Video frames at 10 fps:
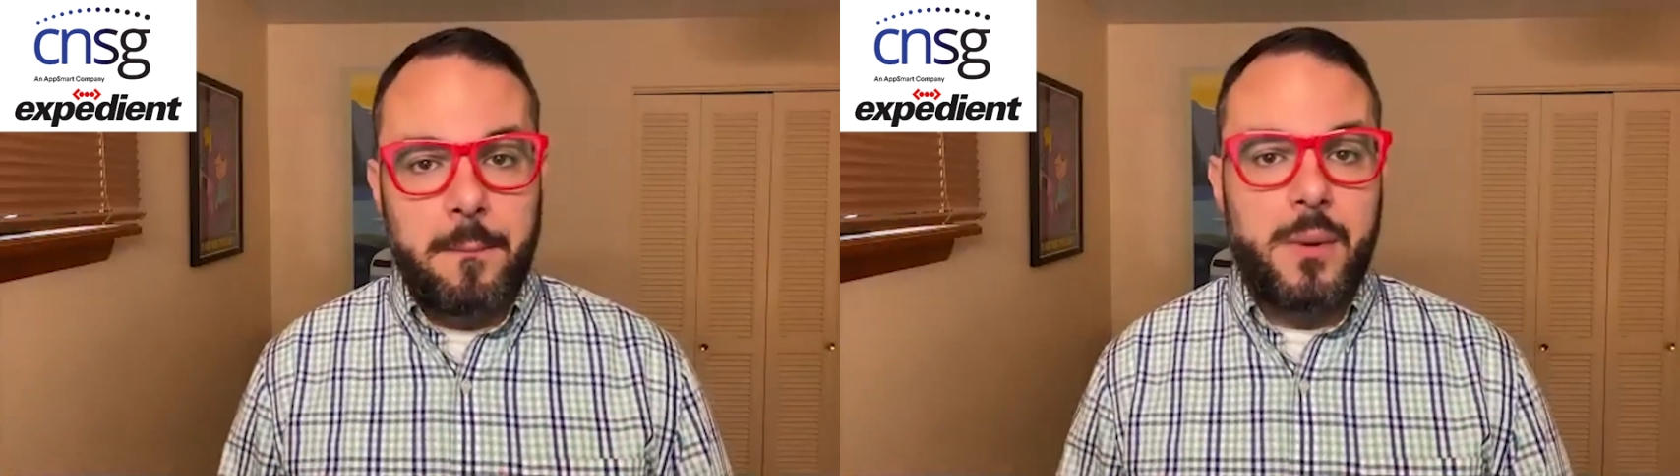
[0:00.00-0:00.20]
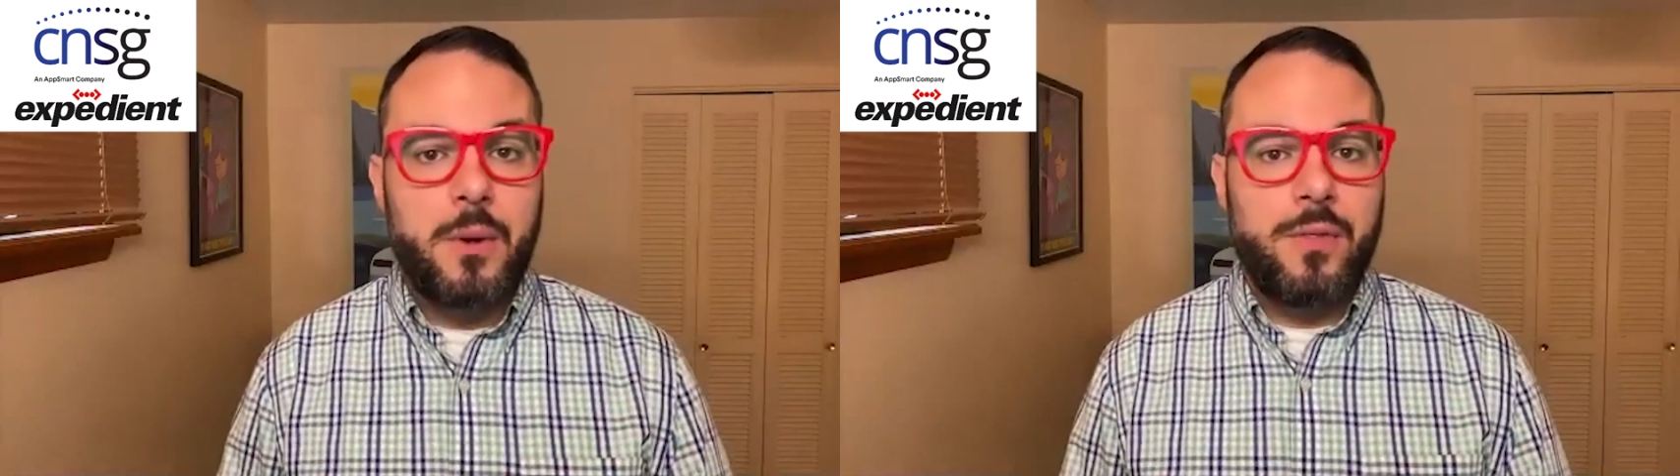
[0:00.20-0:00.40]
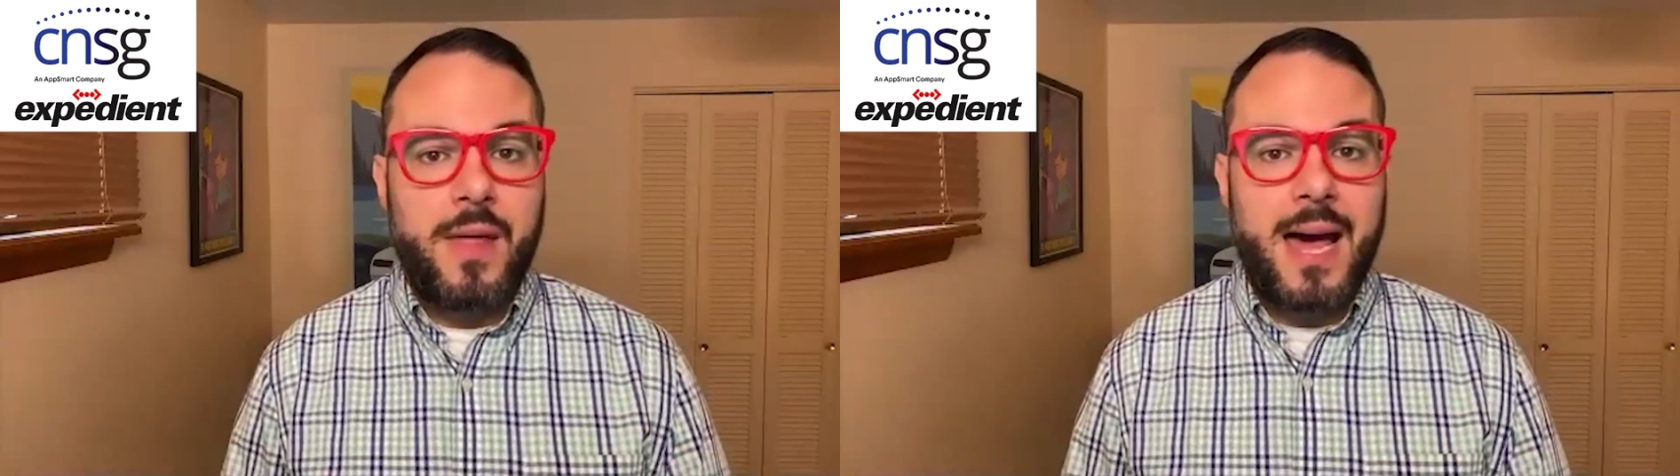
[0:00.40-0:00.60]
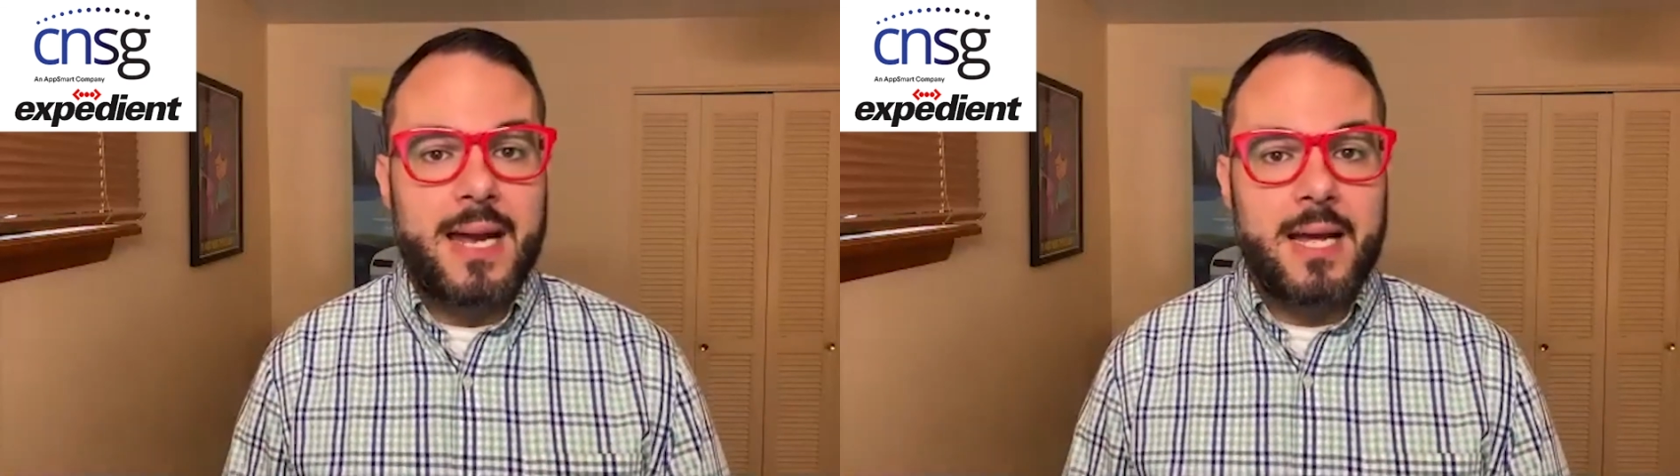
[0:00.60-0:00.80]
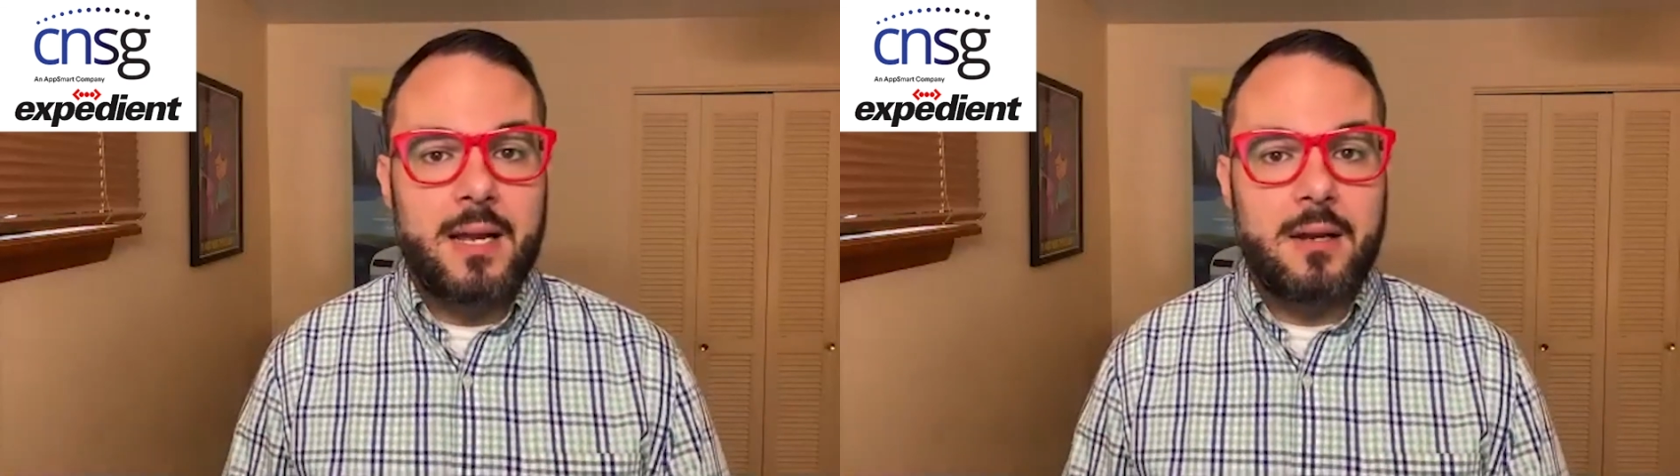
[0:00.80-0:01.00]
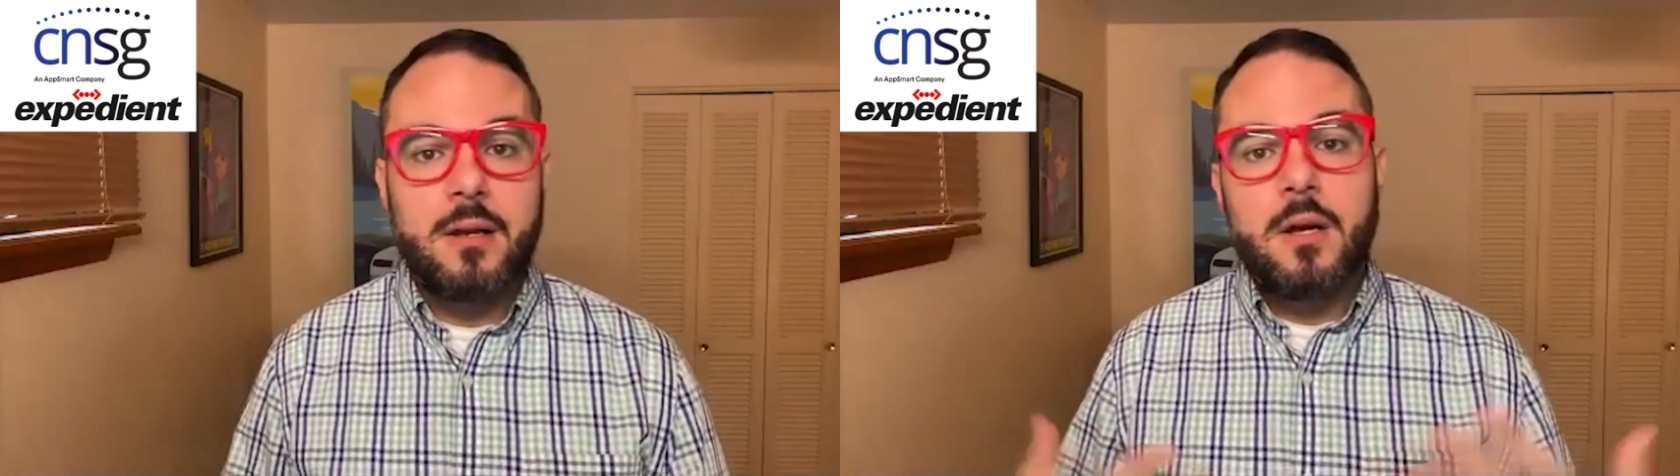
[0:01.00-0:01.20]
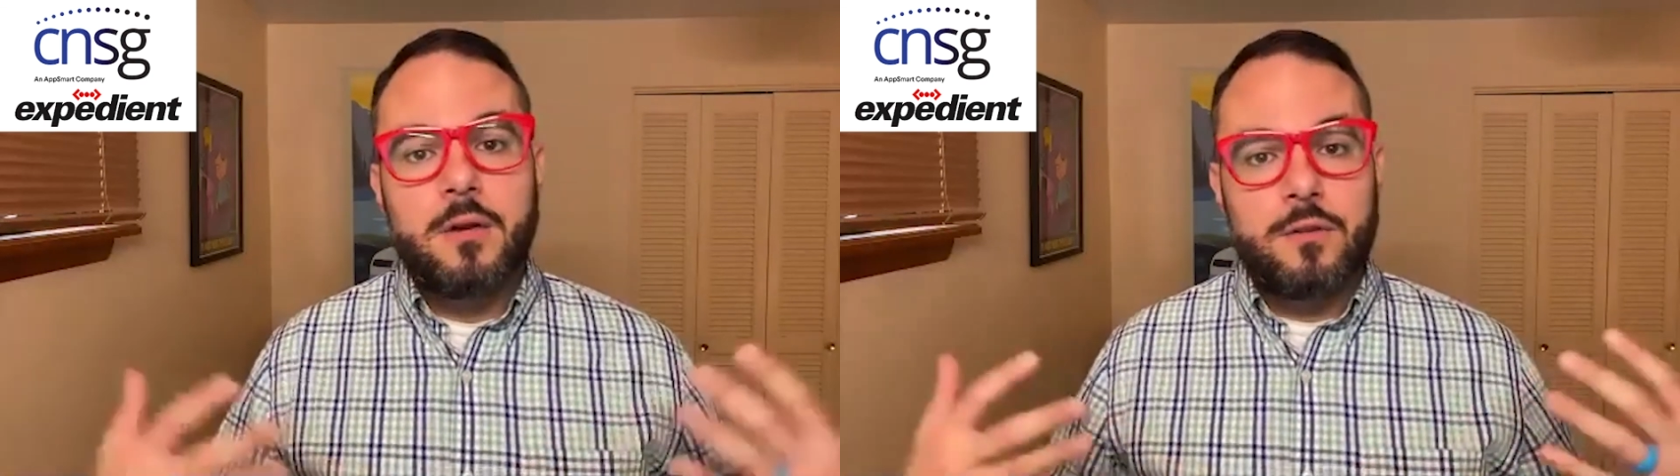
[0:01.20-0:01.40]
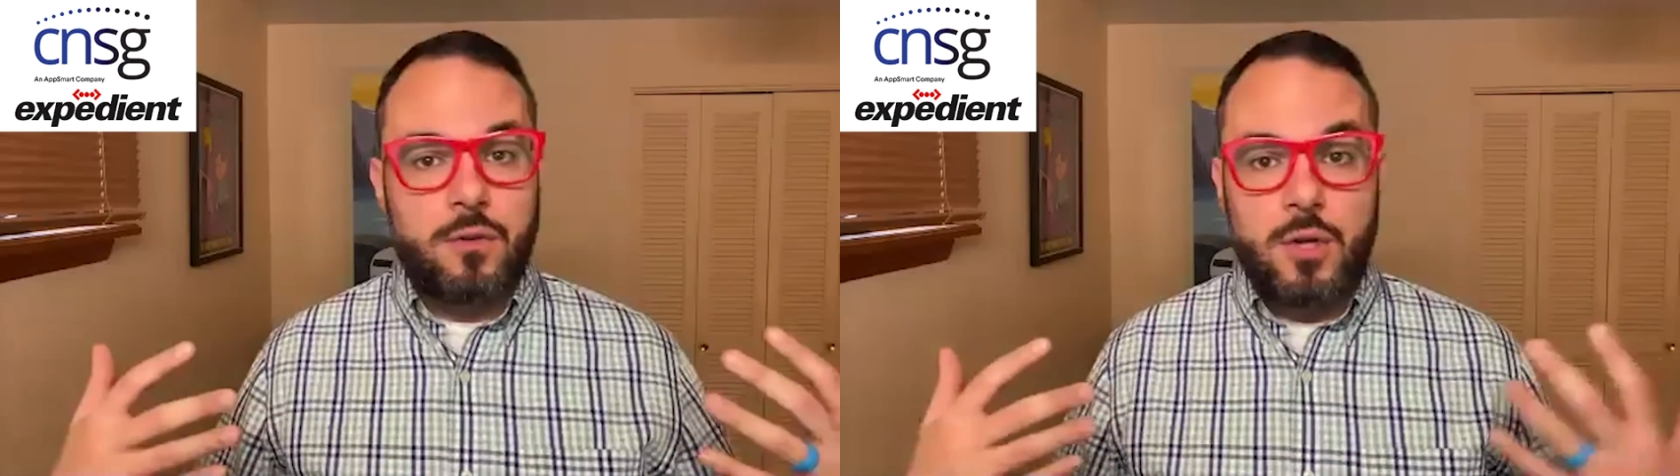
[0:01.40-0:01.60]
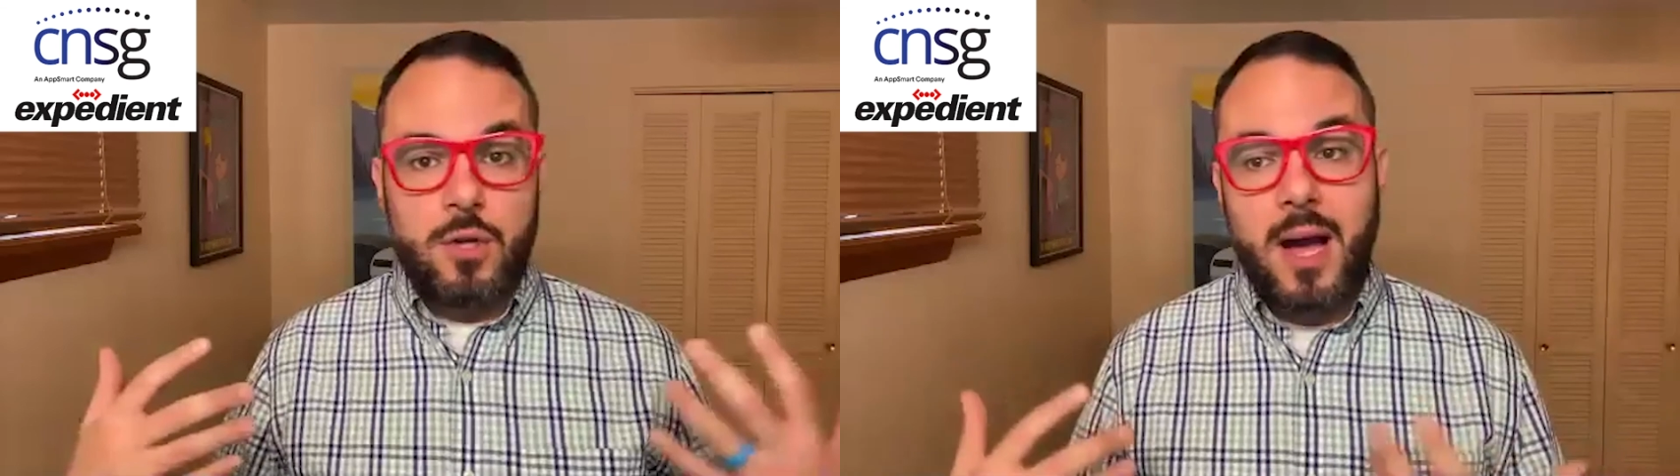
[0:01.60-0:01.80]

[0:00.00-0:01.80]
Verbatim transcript: build that in so you